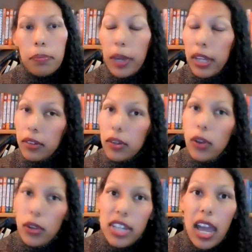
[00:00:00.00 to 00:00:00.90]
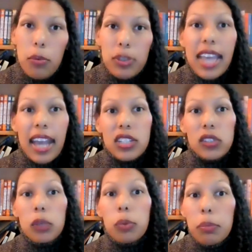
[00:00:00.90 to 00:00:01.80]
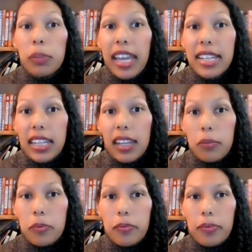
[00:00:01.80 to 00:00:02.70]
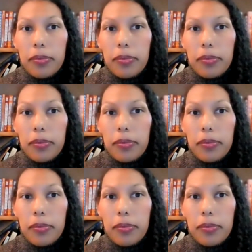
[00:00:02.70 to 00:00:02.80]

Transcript: But her job was actually replanting.